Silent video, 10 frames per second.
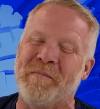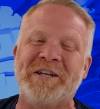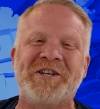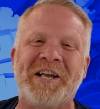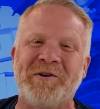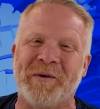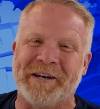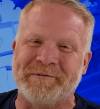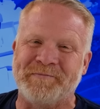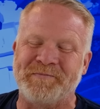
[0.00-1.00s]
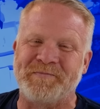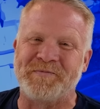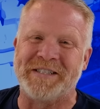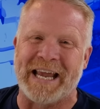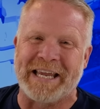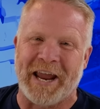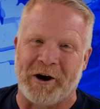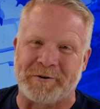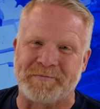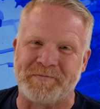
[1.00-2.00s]
Be genuine. Take
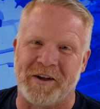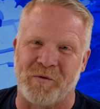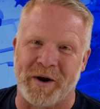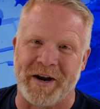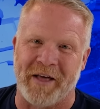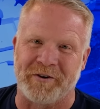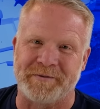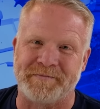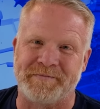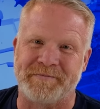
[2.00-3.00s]
care of one another.